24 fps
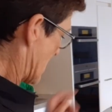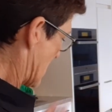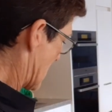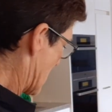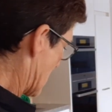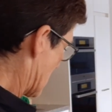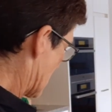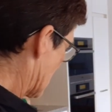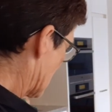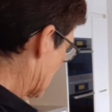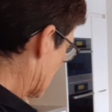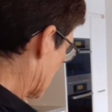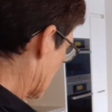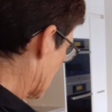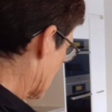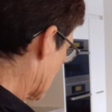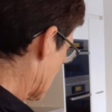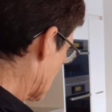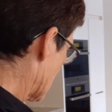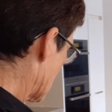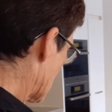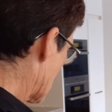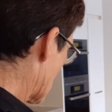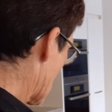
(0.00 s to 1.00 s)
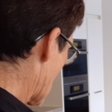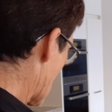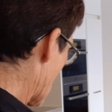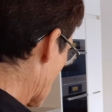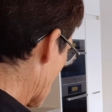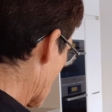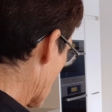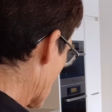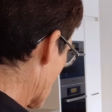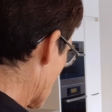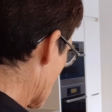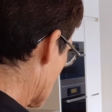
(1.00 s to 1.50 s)
and
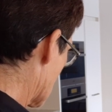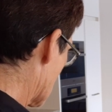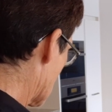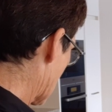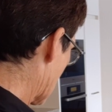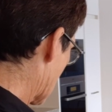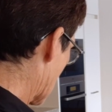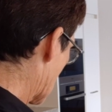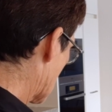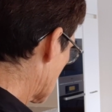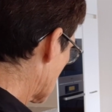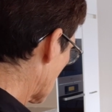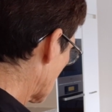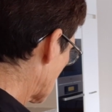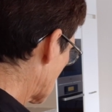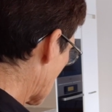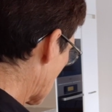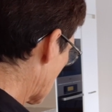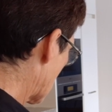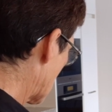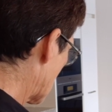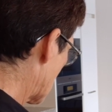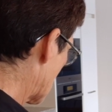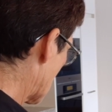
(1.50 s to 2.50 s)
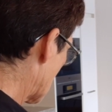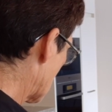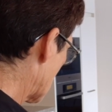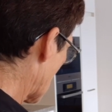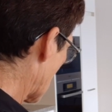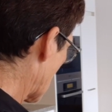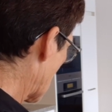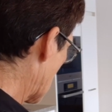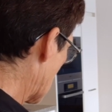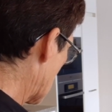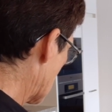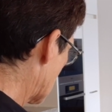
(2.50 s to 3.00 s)
no temperature,
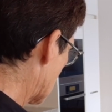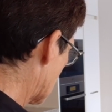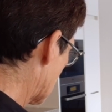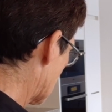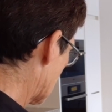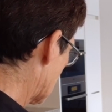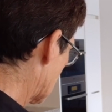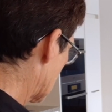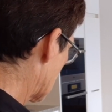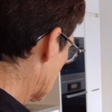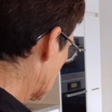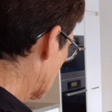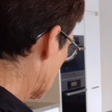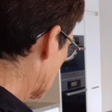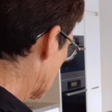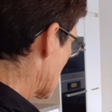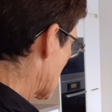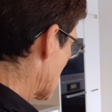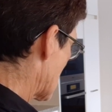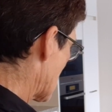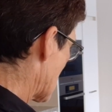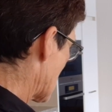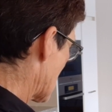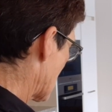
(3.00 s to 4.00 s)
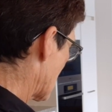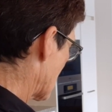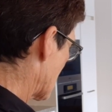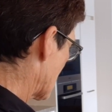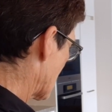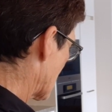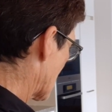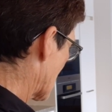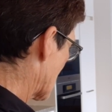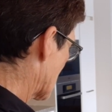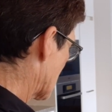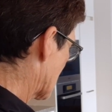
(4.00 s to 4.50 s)
no heat.
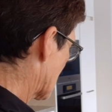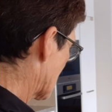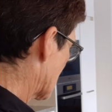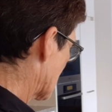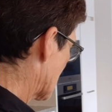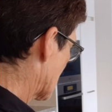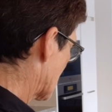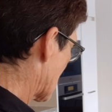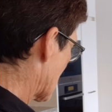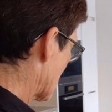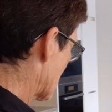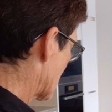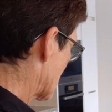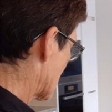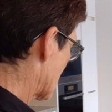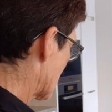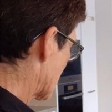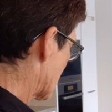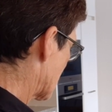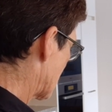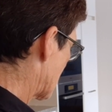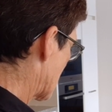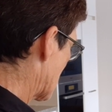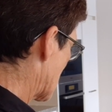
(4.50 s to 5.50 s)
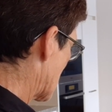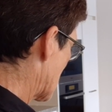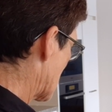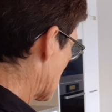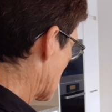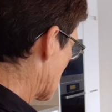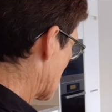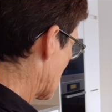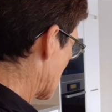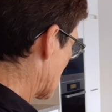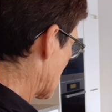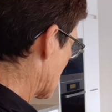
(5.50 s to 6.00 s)
And we're just going to go to
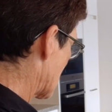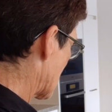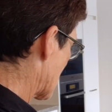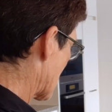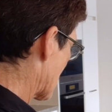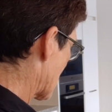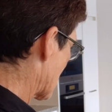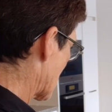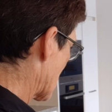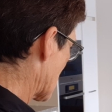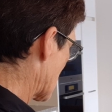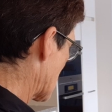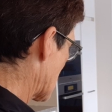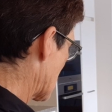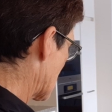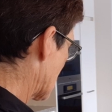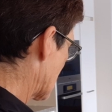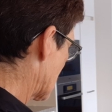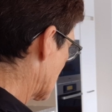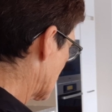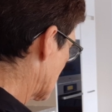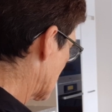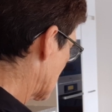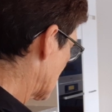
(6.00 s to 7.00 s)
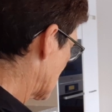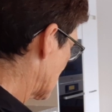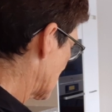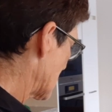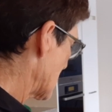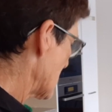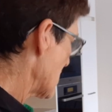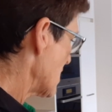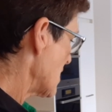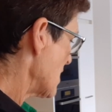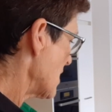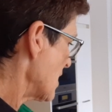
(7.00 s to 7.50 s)
speed 3.
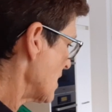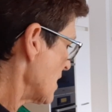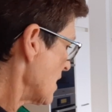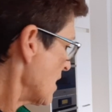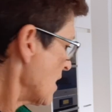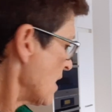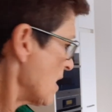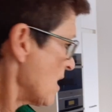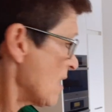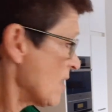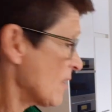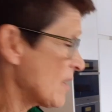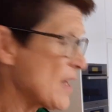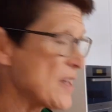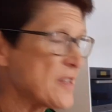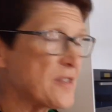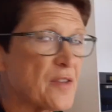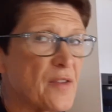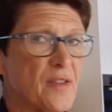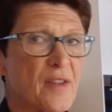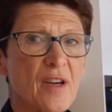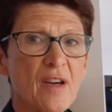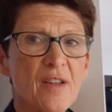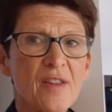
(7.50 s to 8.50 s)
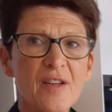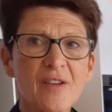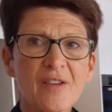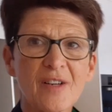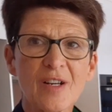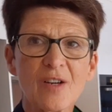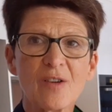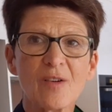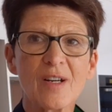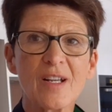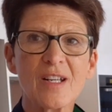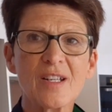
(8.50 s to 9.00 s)
Okay, so the other
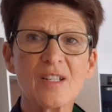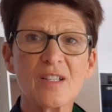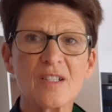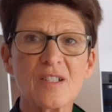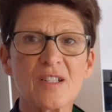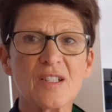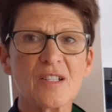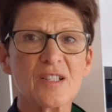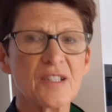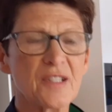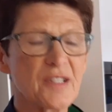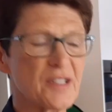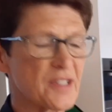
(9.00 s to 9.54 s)
ingredients,